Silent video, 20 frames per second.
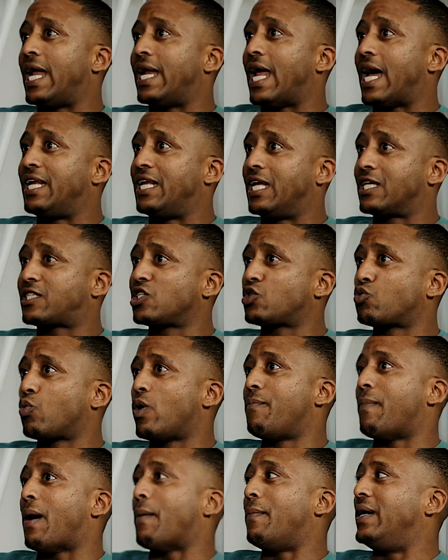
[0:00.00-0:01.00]
And, and this is
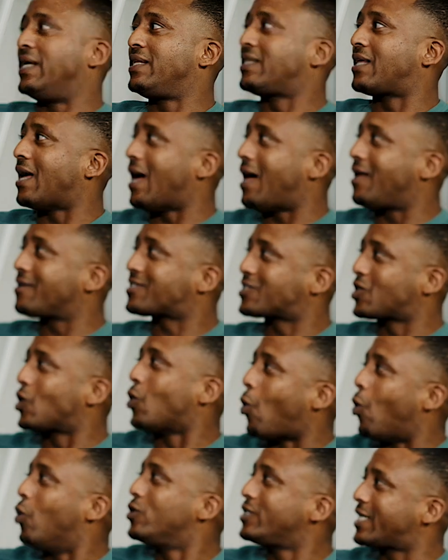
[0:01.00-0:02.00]
where my mental health
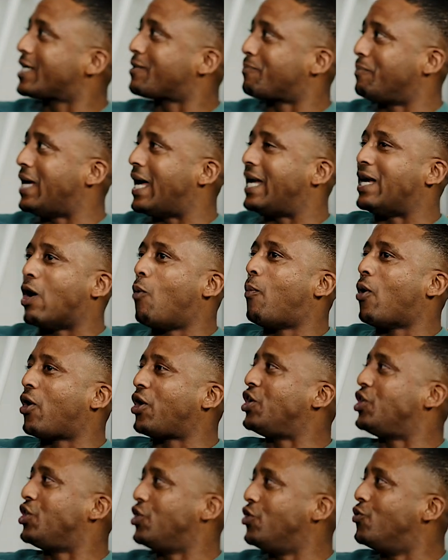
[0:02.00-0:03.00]
still haunted me, and
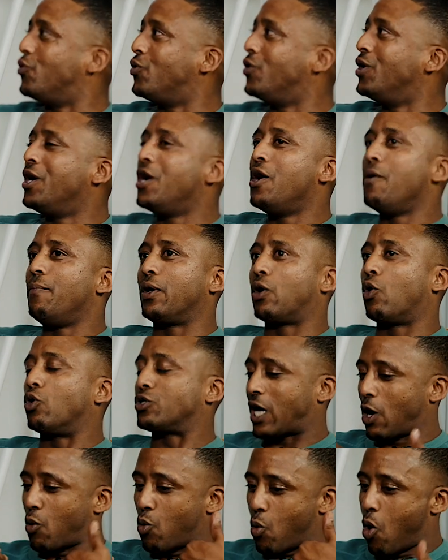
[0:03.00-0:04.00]
nobody knew
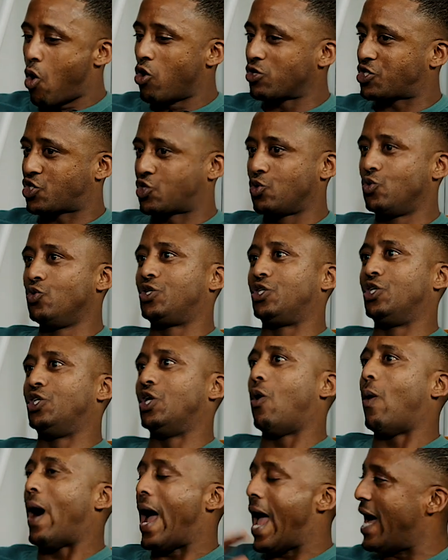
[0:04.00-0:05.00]
because I wore a suit,
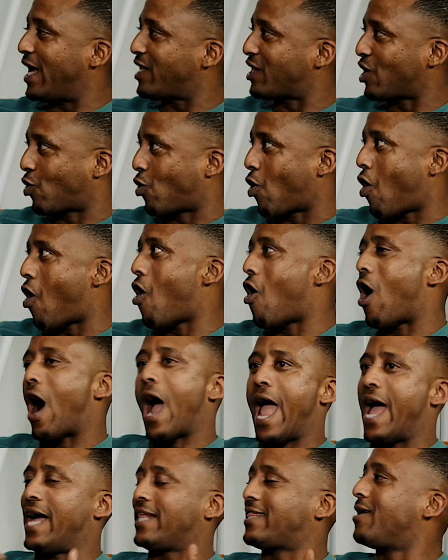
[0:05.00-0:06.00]
you know, I had the car,
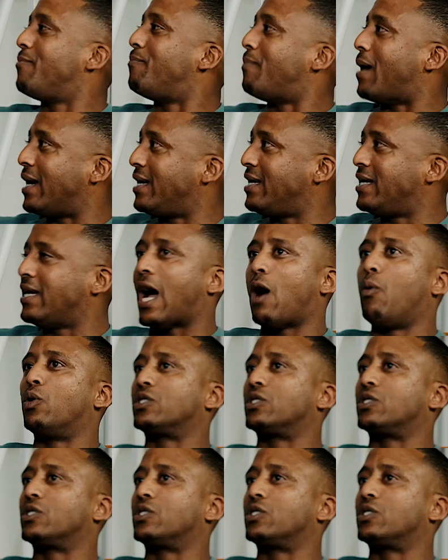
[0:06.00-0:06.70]
I had the money,